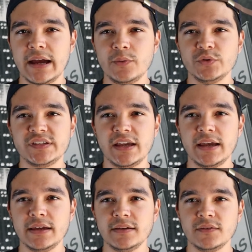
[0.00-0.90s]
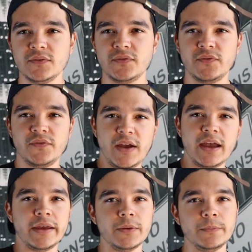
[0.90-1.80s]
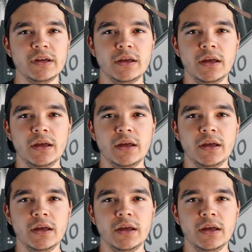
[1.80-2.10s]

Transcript: I would say fahim.